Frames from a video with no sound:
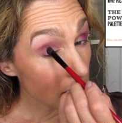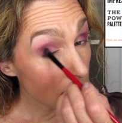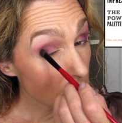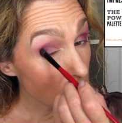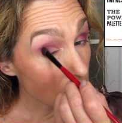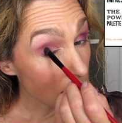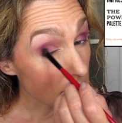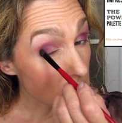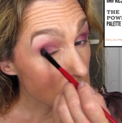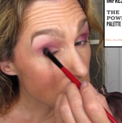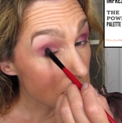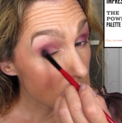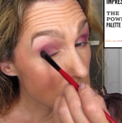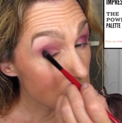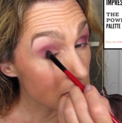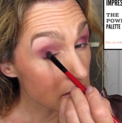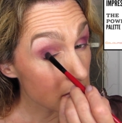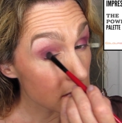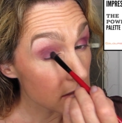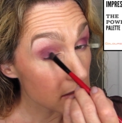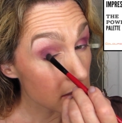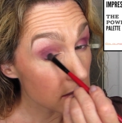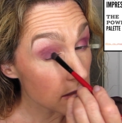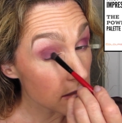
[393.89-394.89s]

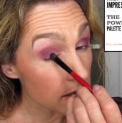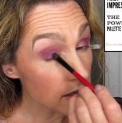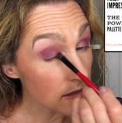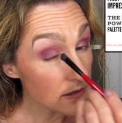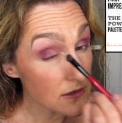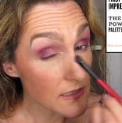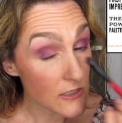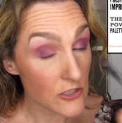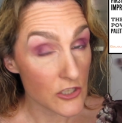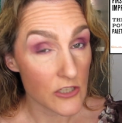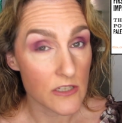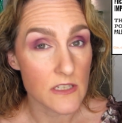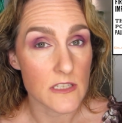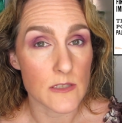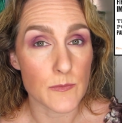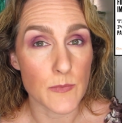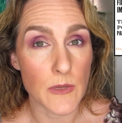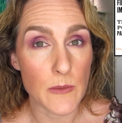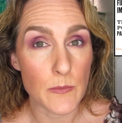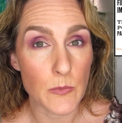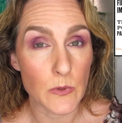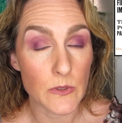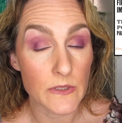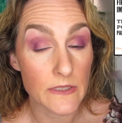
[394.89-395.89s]
it. Indigenous
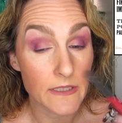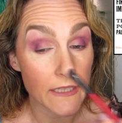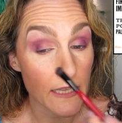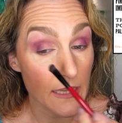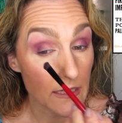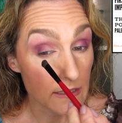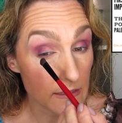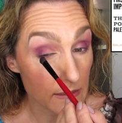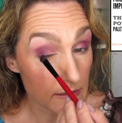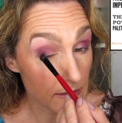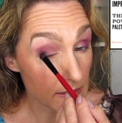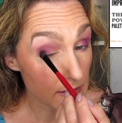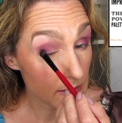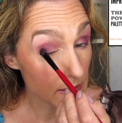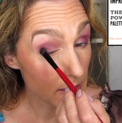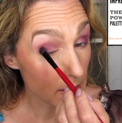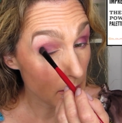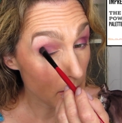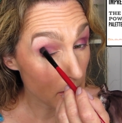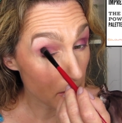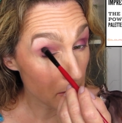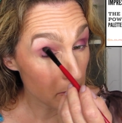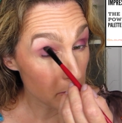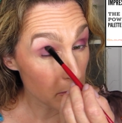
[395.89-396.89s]
people in Canada
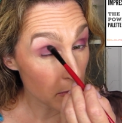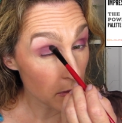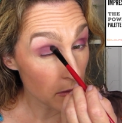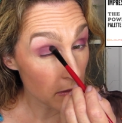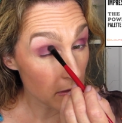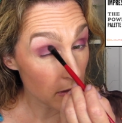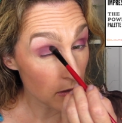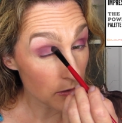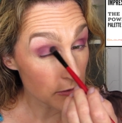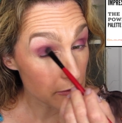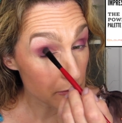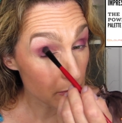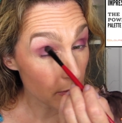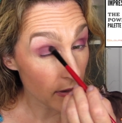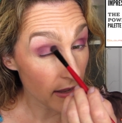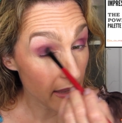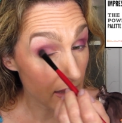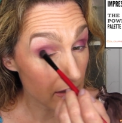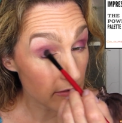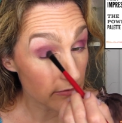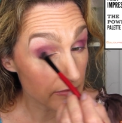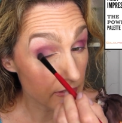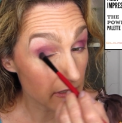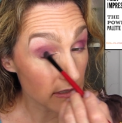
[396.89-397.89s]
also
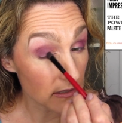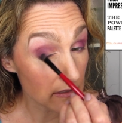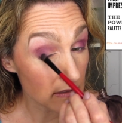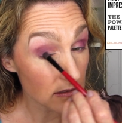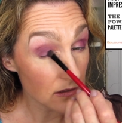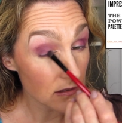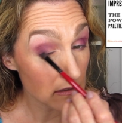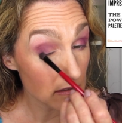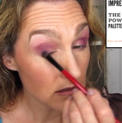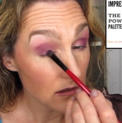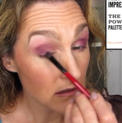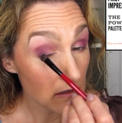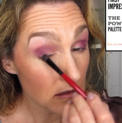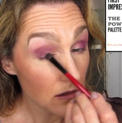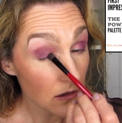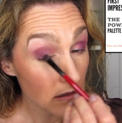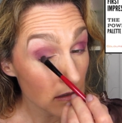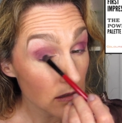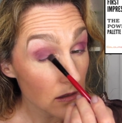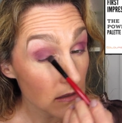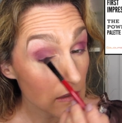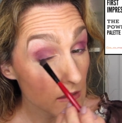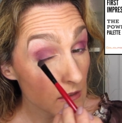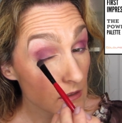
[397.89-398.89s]
have a
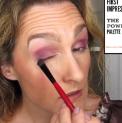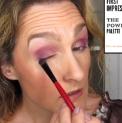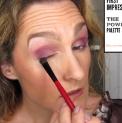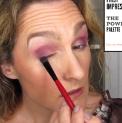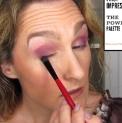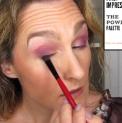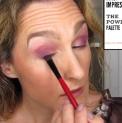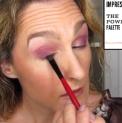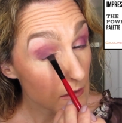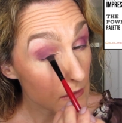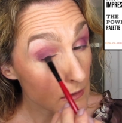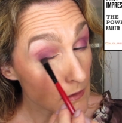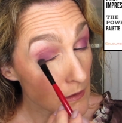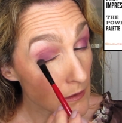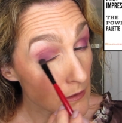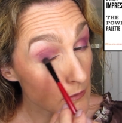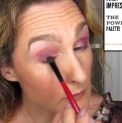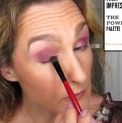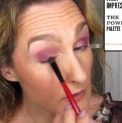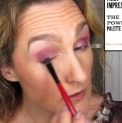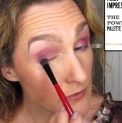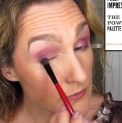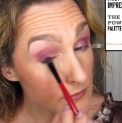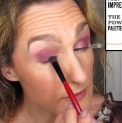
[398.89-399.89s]

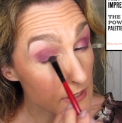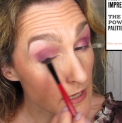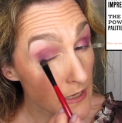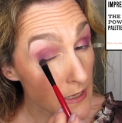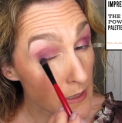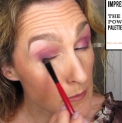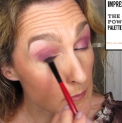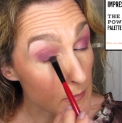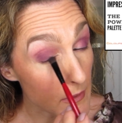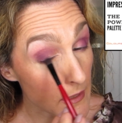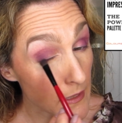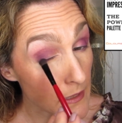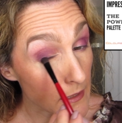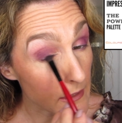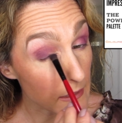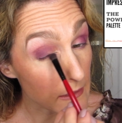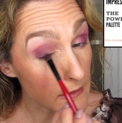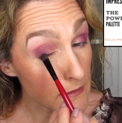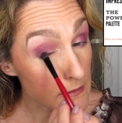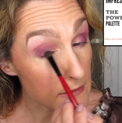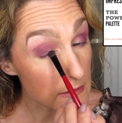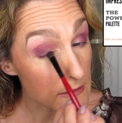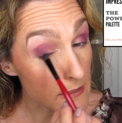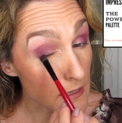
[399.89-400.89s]
rough time,
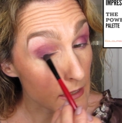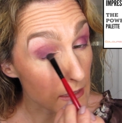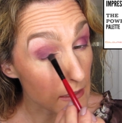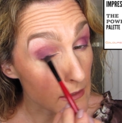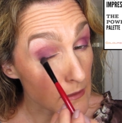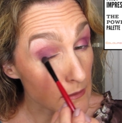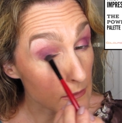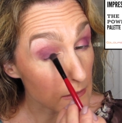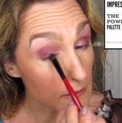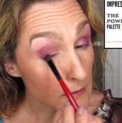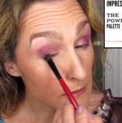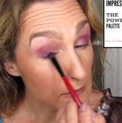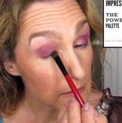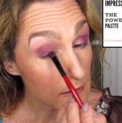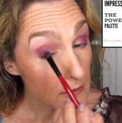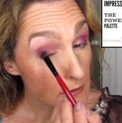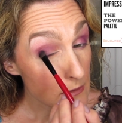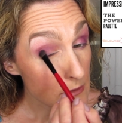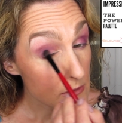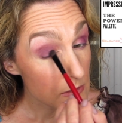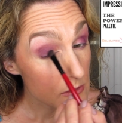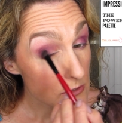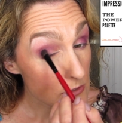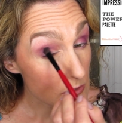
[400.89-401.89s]
and
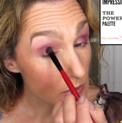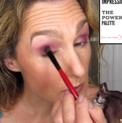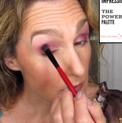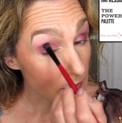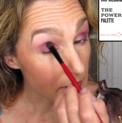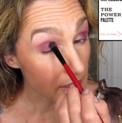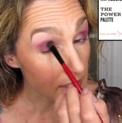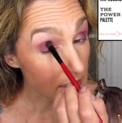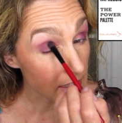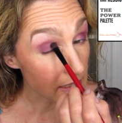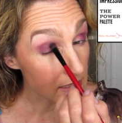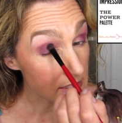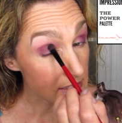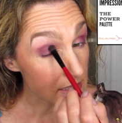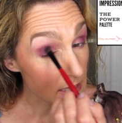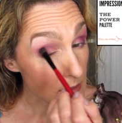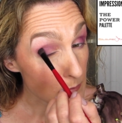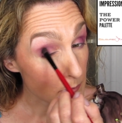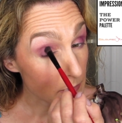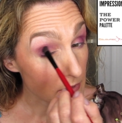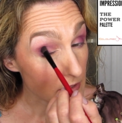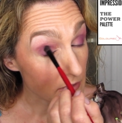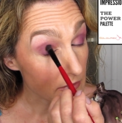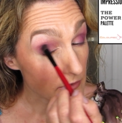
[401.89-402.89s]
so it is
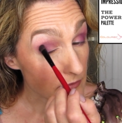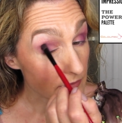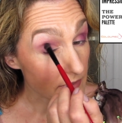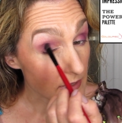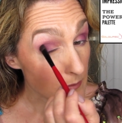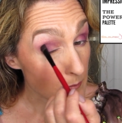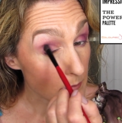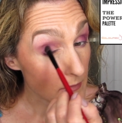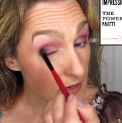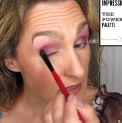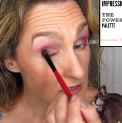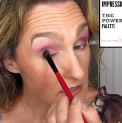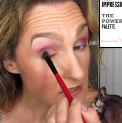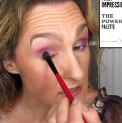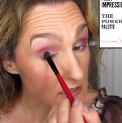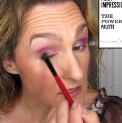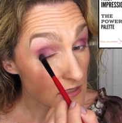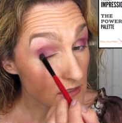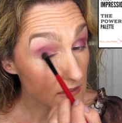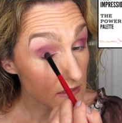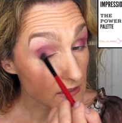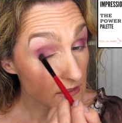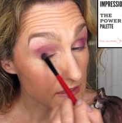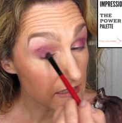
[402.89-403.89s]
a bit of a
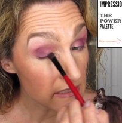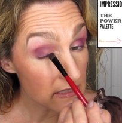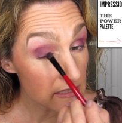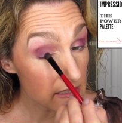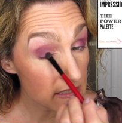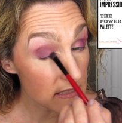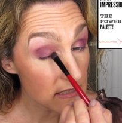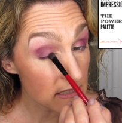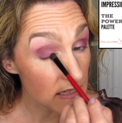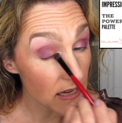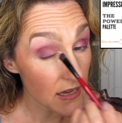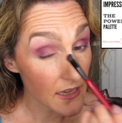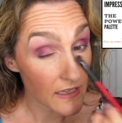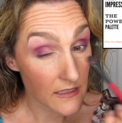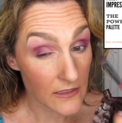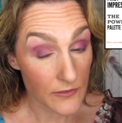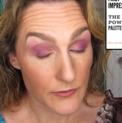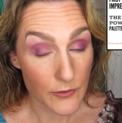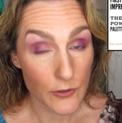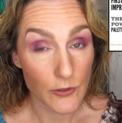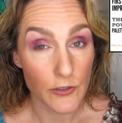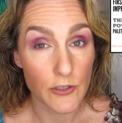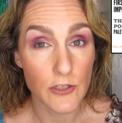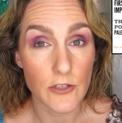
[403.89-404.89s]
mixed list. And
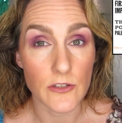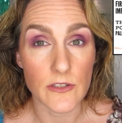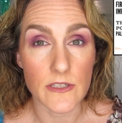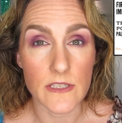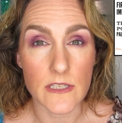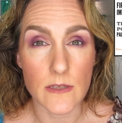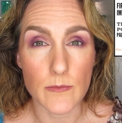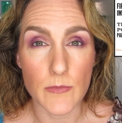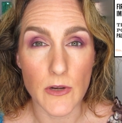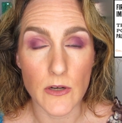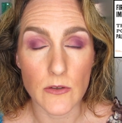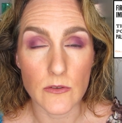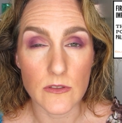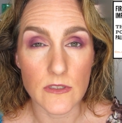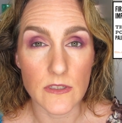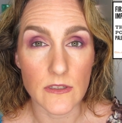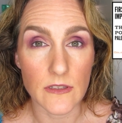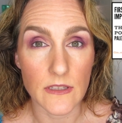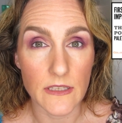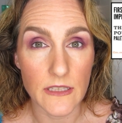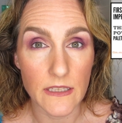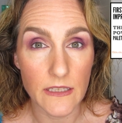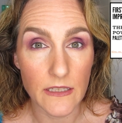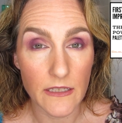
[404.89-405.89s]
if you're curious about
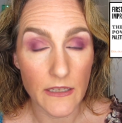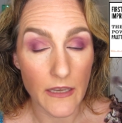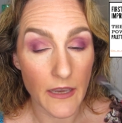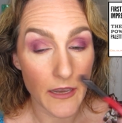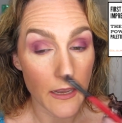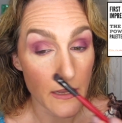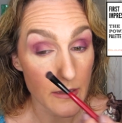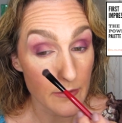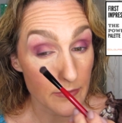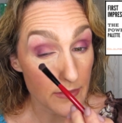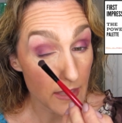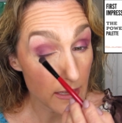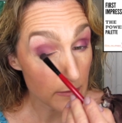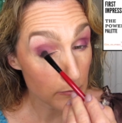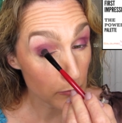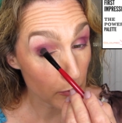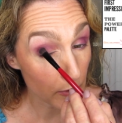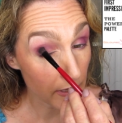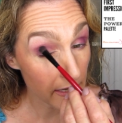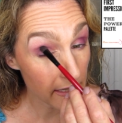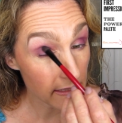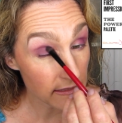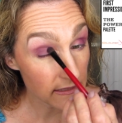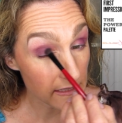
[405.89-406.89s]
the that
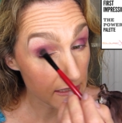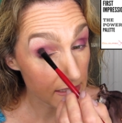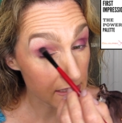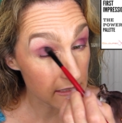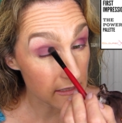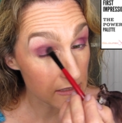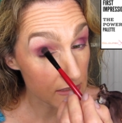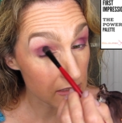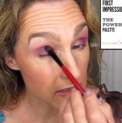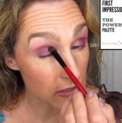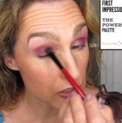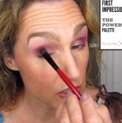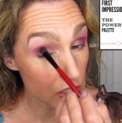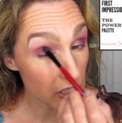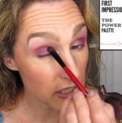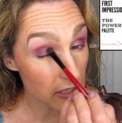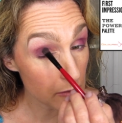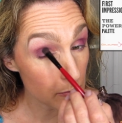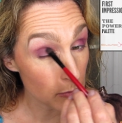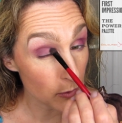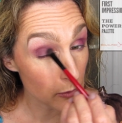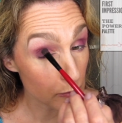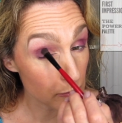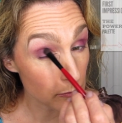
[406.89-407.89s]
brand, it is
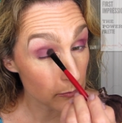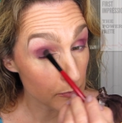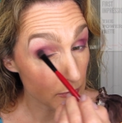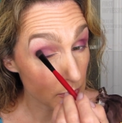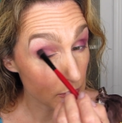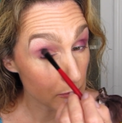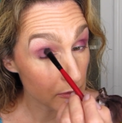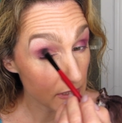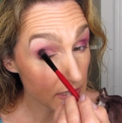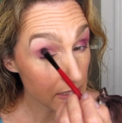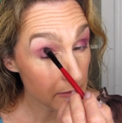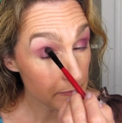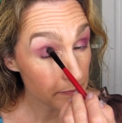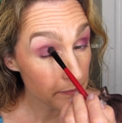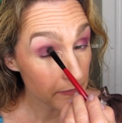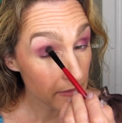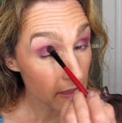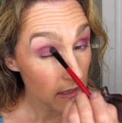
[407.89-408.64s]
Cheekbone Beauty